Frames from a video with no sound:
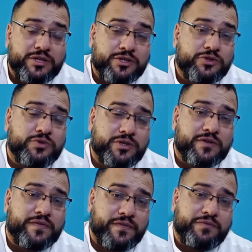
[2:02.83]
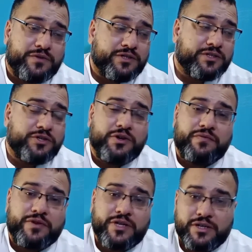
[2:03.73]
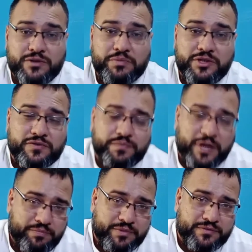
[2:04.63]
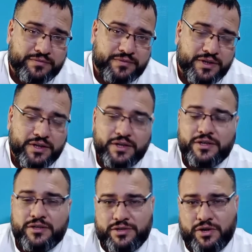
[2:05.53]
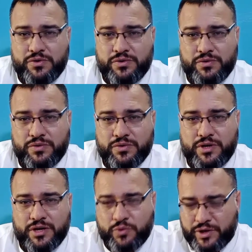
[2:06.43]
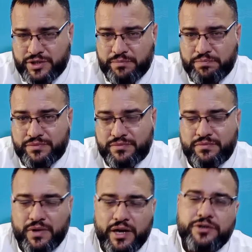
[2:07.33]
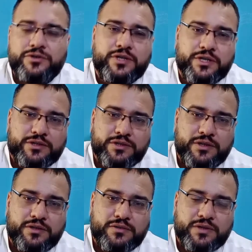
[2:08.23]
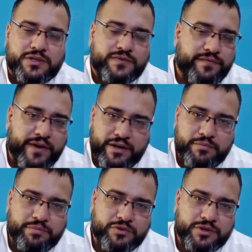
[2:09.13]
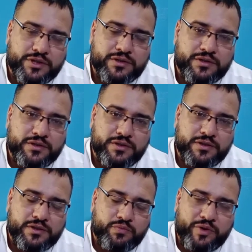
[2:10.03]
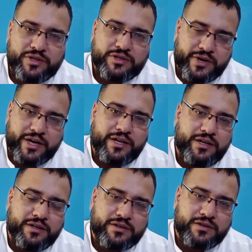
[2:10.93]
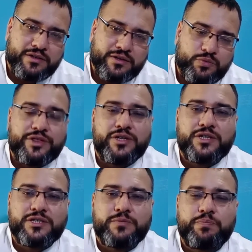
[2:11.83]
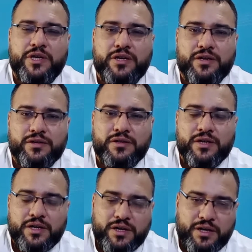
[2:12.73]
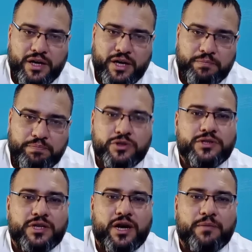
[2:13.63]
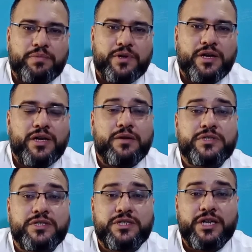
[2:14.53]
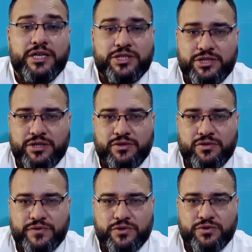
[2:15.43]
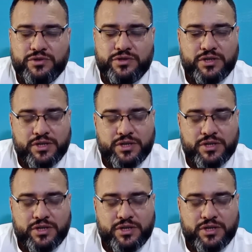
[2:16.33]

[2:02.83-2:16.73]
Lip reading: the 250 words that you have written on the piece of paper. So a quick tip, introduction is very important, whether it's writing, whether it's speaking. It puts up a little presentation of yours